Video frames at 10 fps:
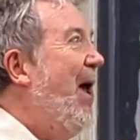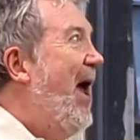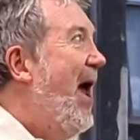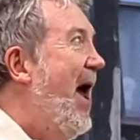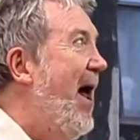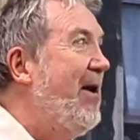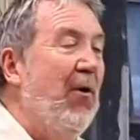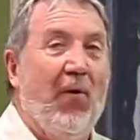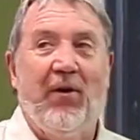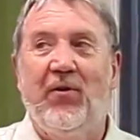and he
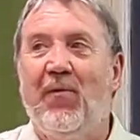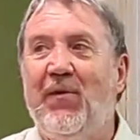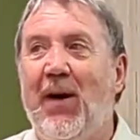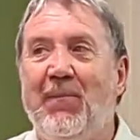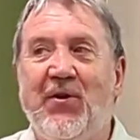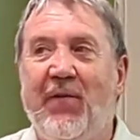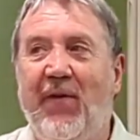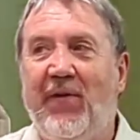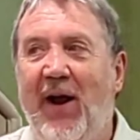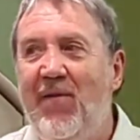orders a resumption of the
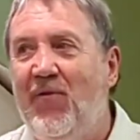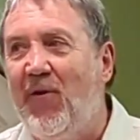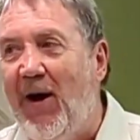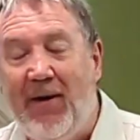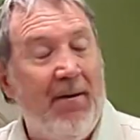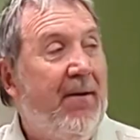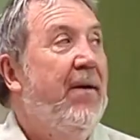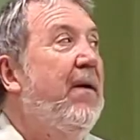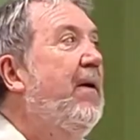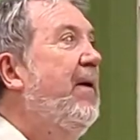slave trade.
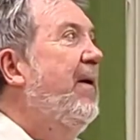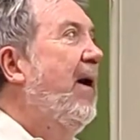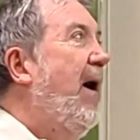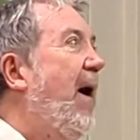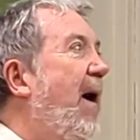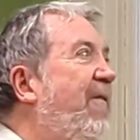Uh,